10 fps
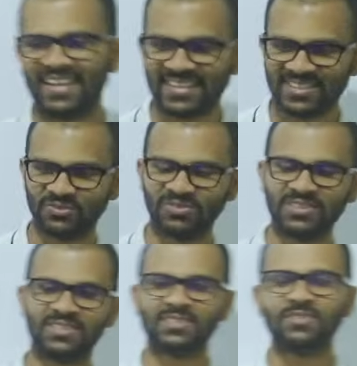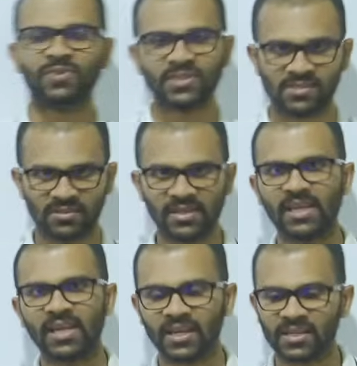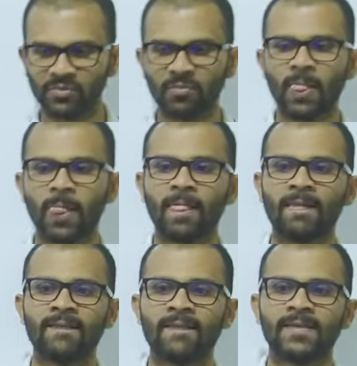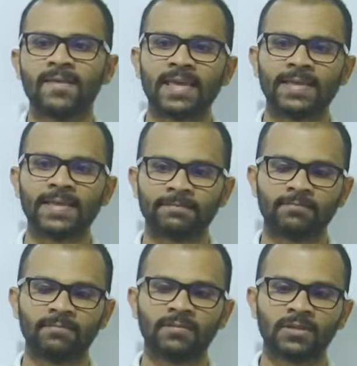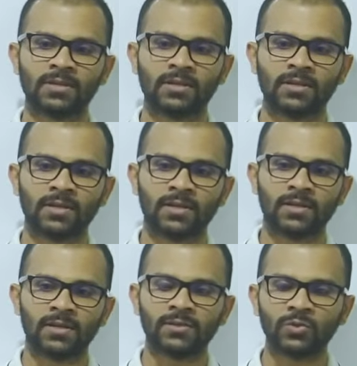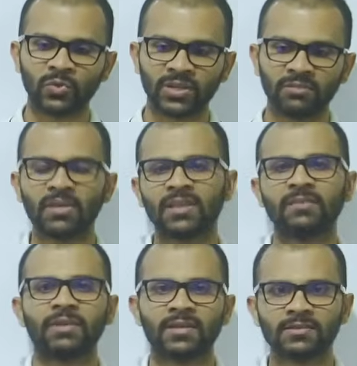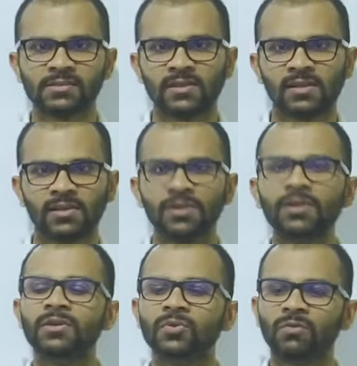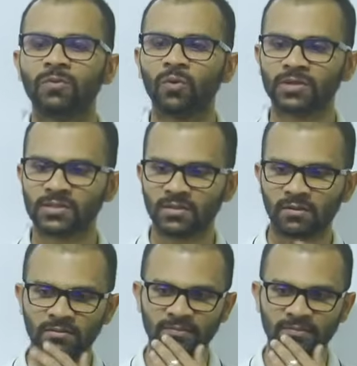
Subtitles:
So this is the first day, I know. And doing mathematics, you are focusing on